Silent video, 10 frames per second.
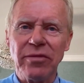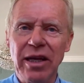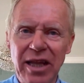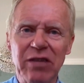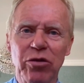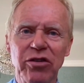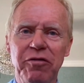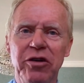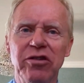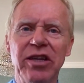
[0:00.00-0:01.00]
That was the
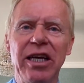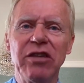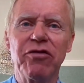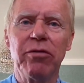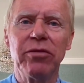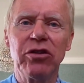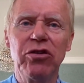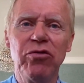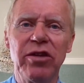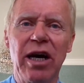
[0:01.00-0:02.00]
first case from
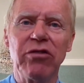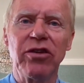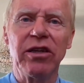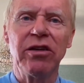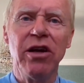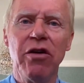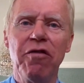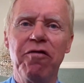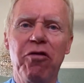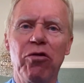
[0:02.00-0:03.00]

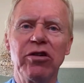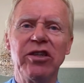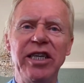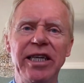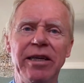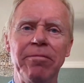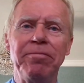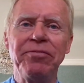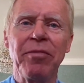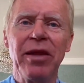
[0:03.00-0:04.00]

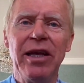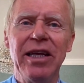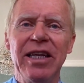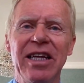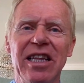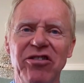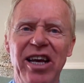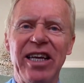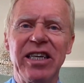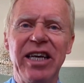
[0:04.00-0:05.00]
2014. The
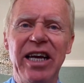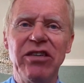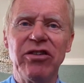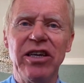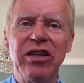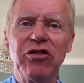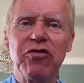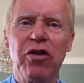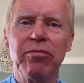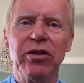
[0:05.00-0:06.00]
second case is
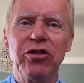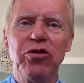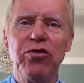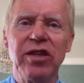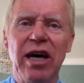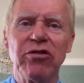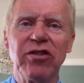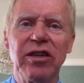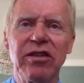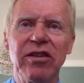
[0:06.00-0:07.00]
from
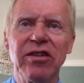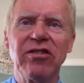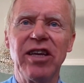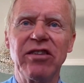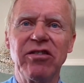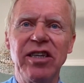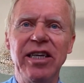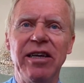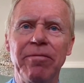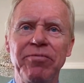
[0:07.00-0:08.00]

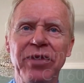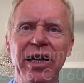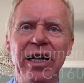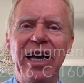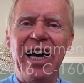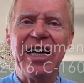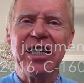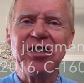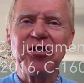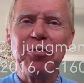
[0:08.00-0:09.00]
2016, and
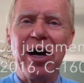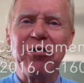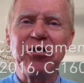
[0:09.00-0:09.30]
it is about